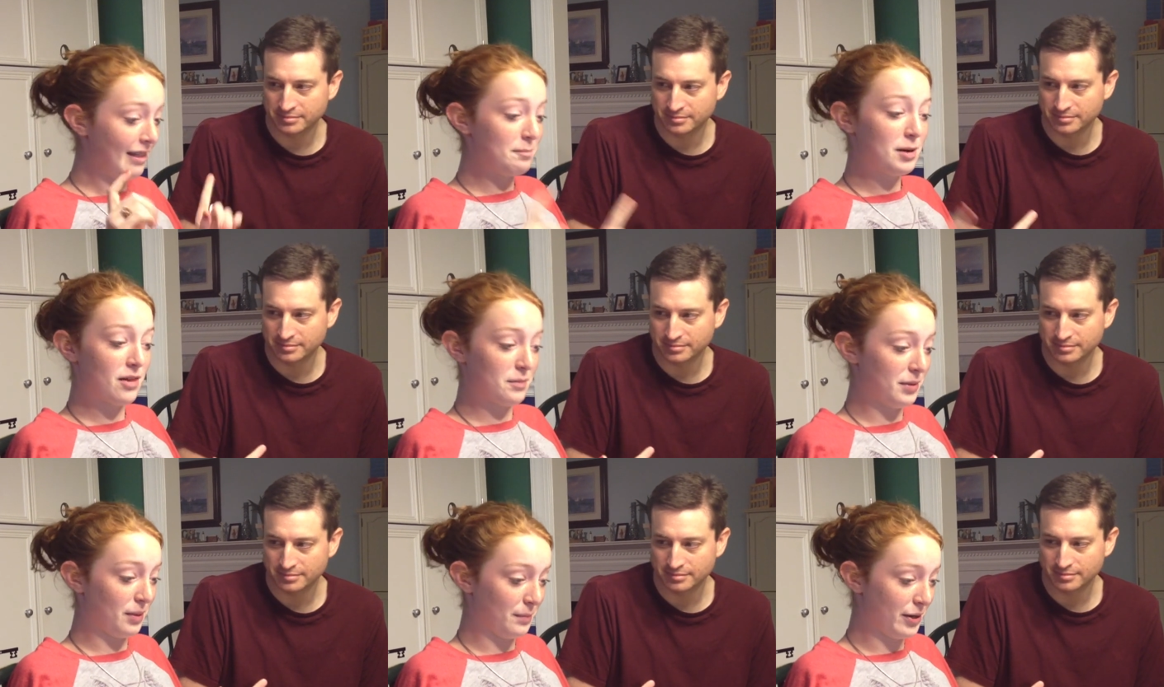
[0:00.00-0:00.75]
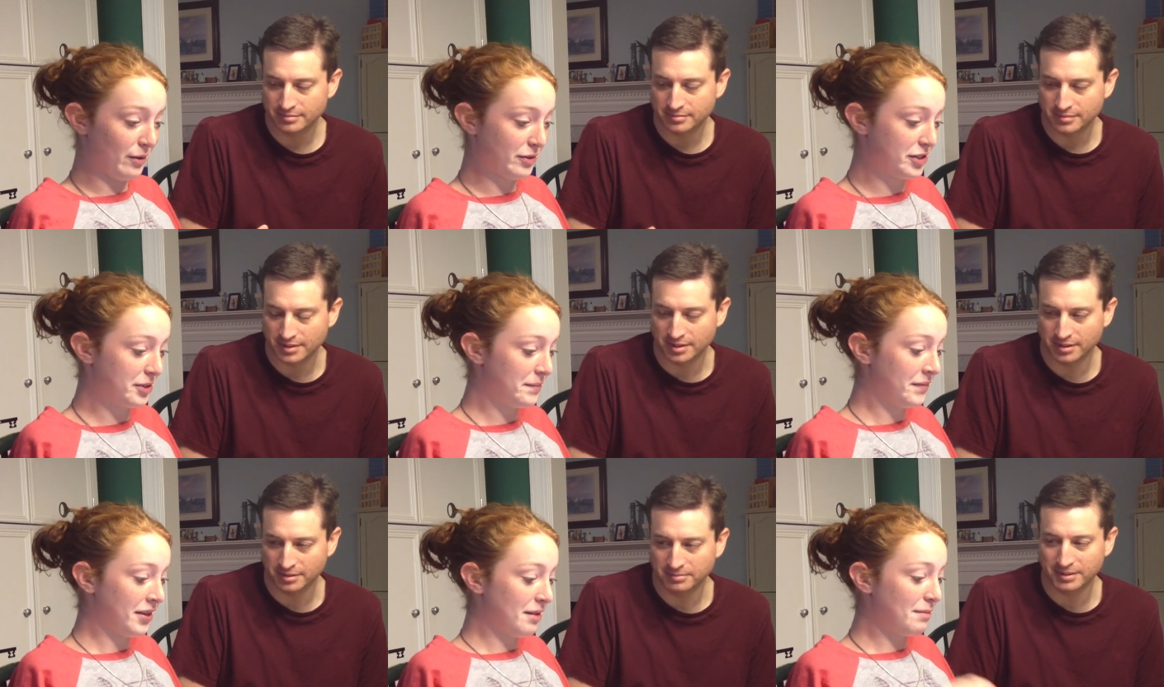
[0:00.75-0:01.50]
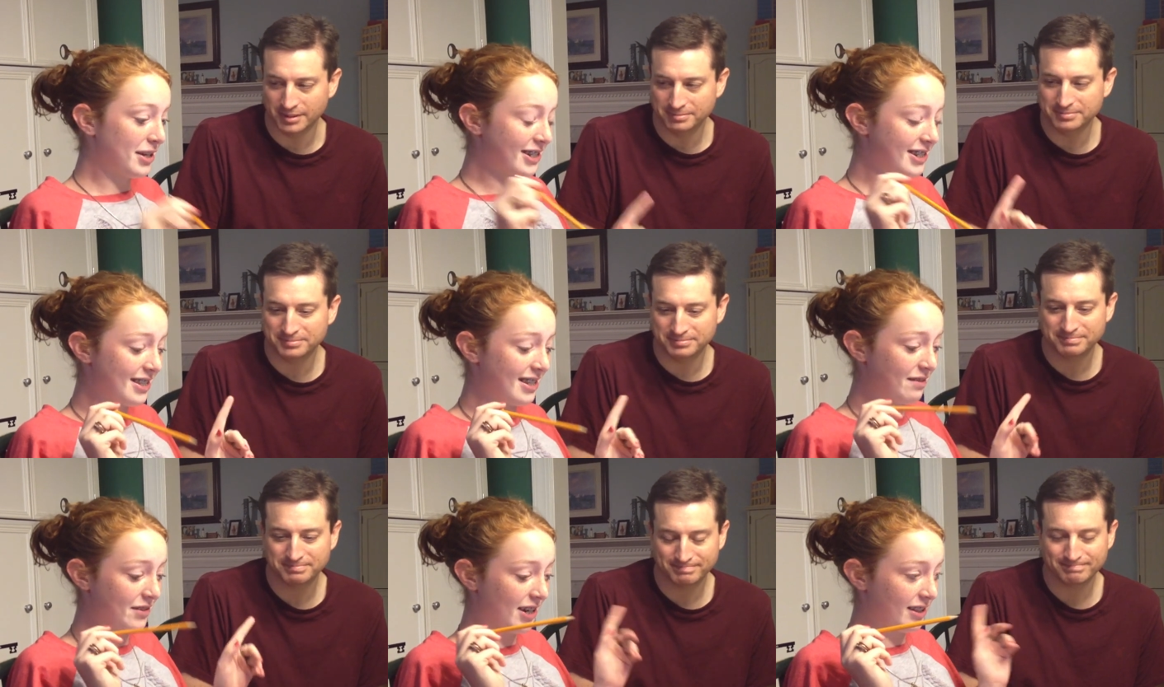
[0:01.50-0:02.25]
Speaker 1: they bother me the most. Because
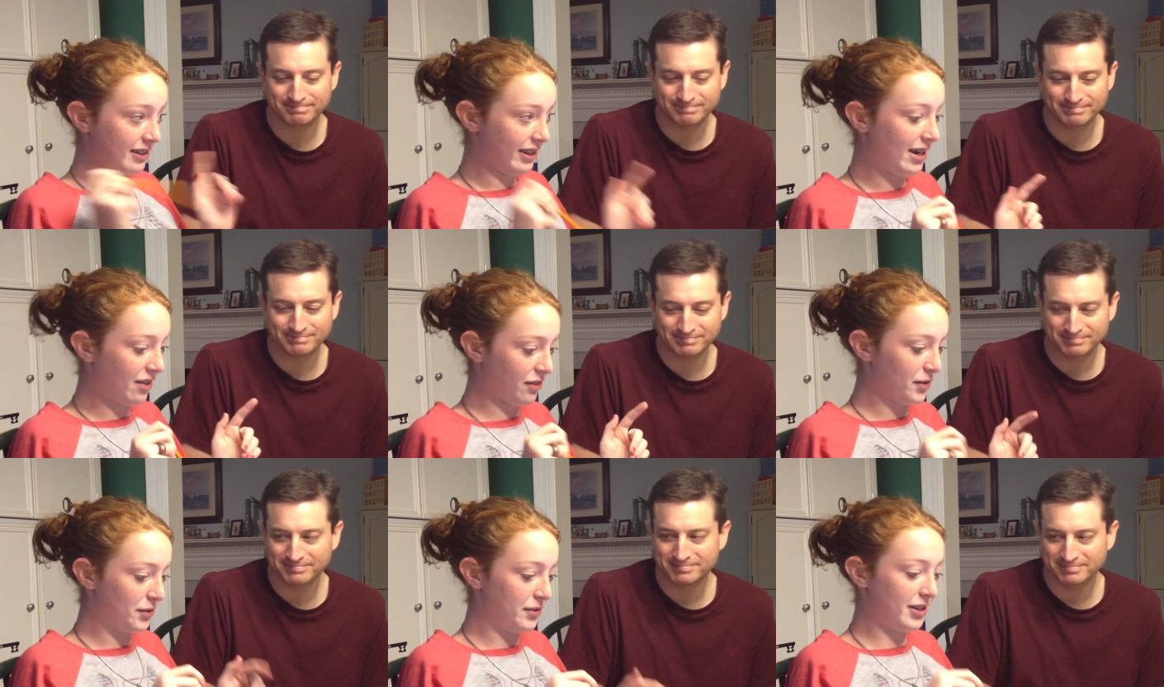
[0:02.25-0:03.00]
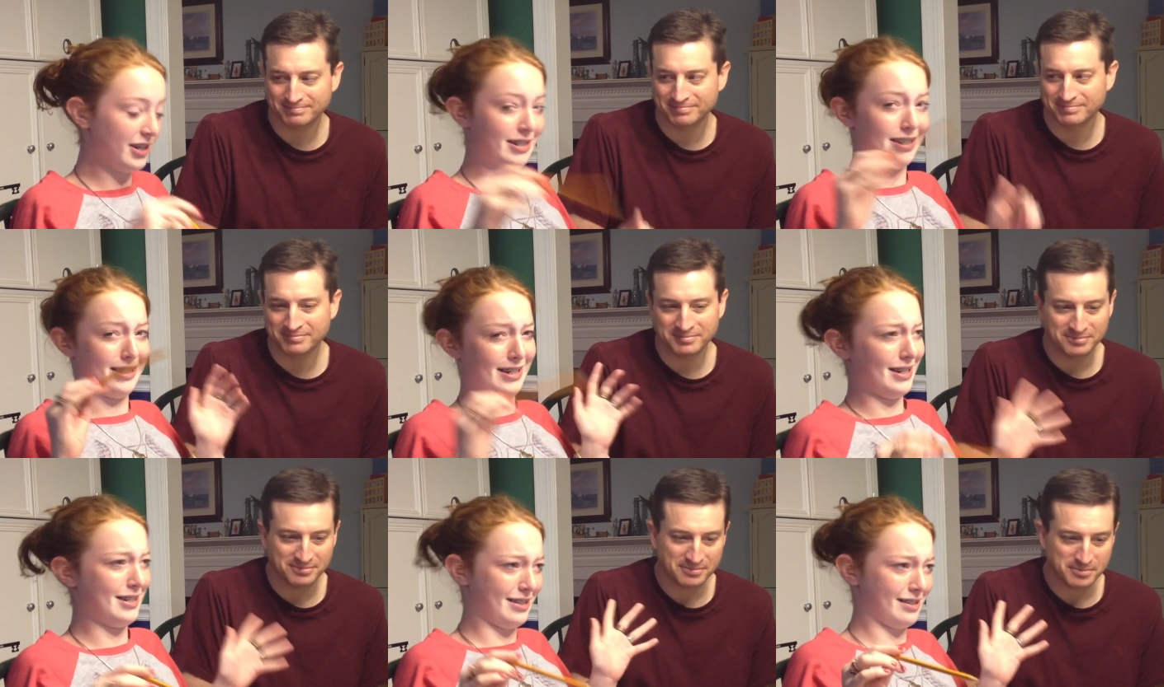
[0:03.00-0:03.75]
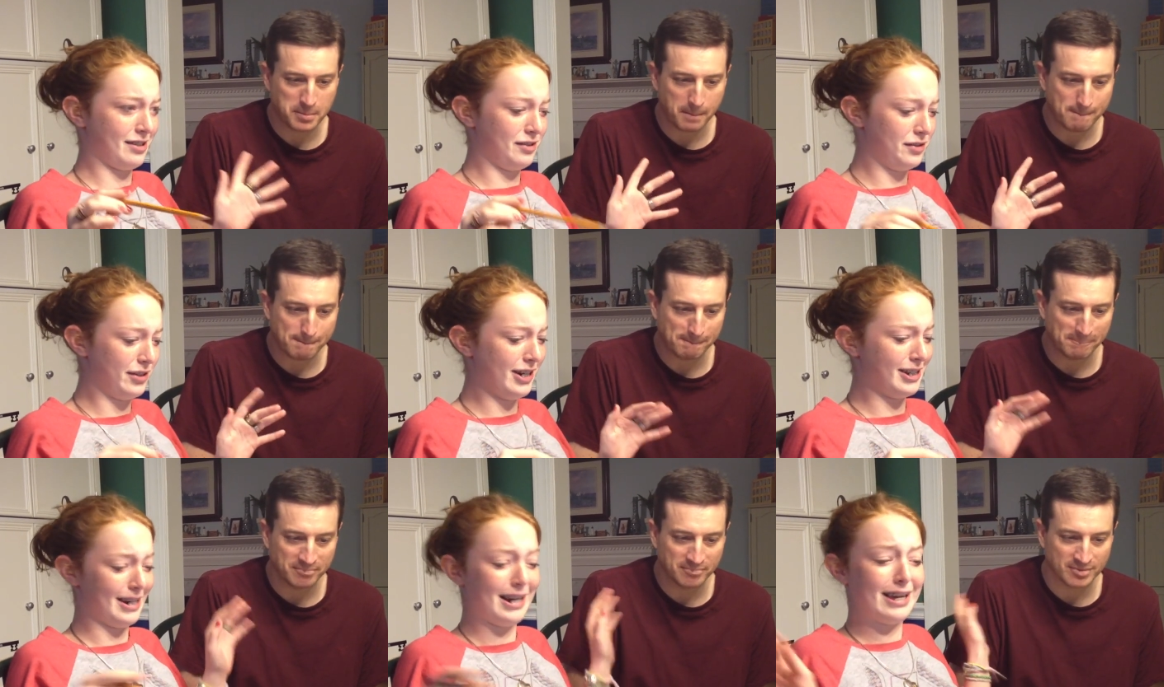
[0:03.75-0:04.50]
then they've got the lanthanoids and the
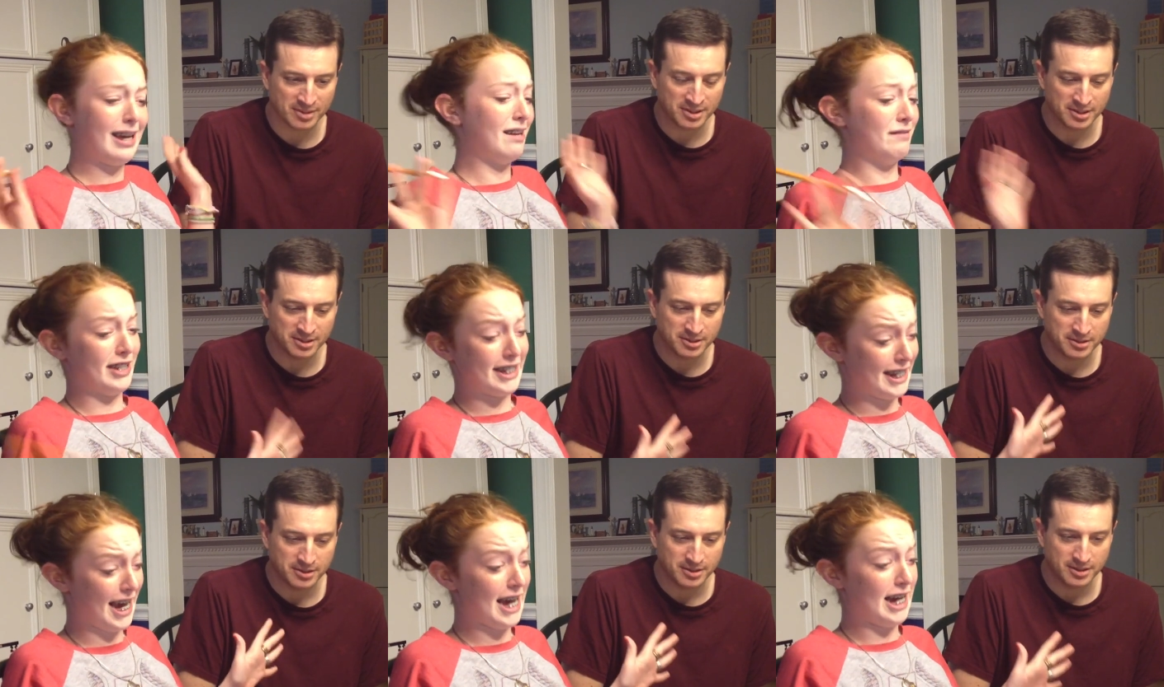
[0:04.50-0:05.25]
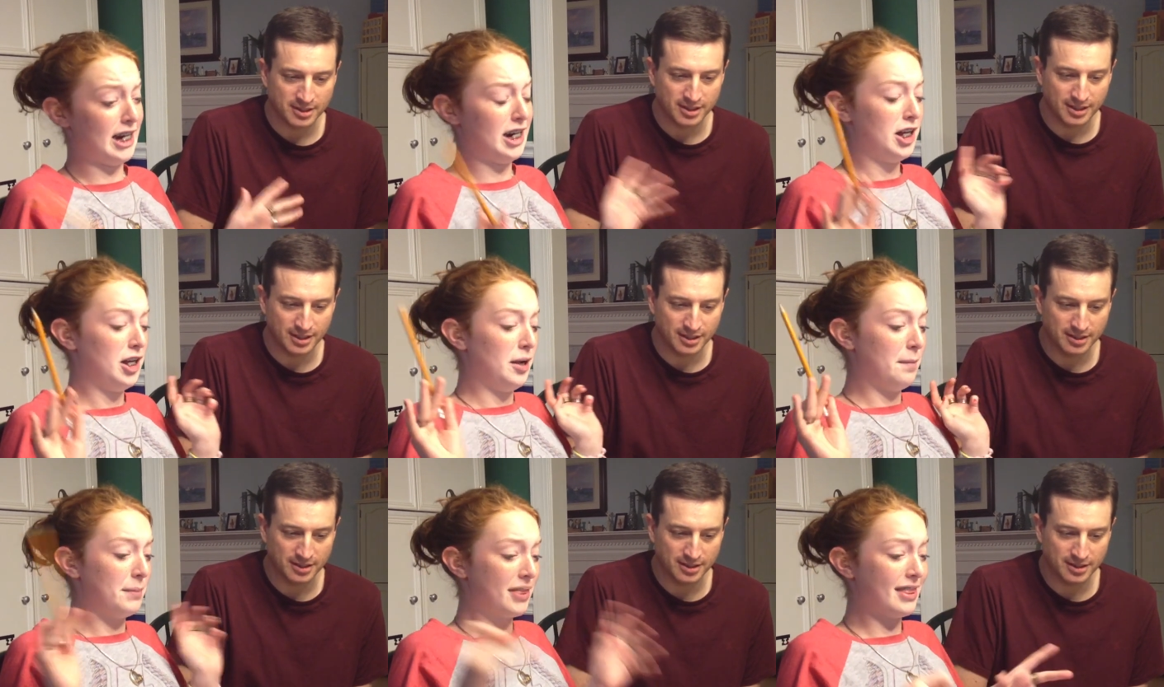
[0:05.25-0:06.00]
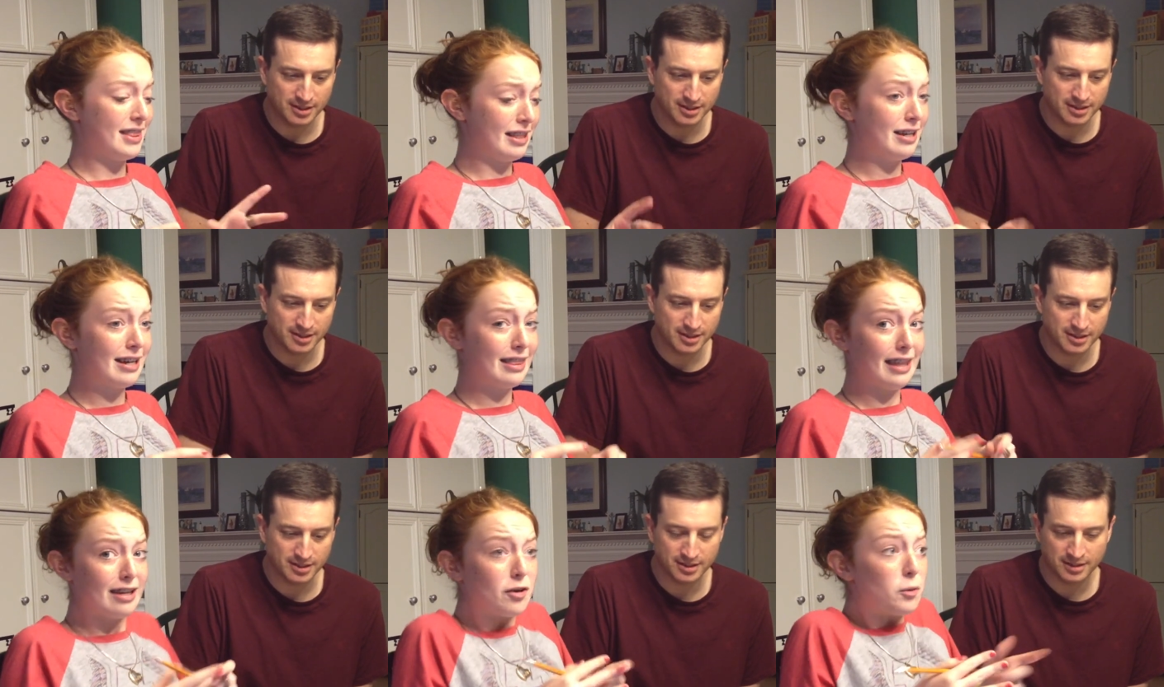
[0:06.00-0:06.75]
anthanoids, and I can't even say it, but
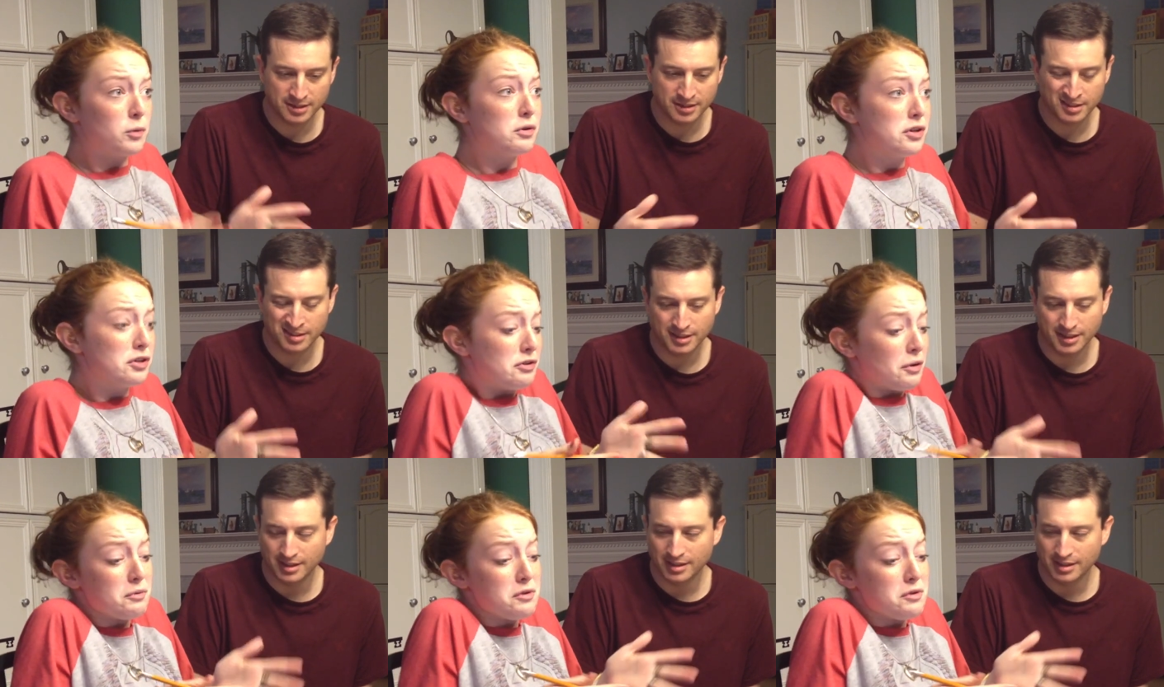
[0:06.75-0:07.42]
they don't. You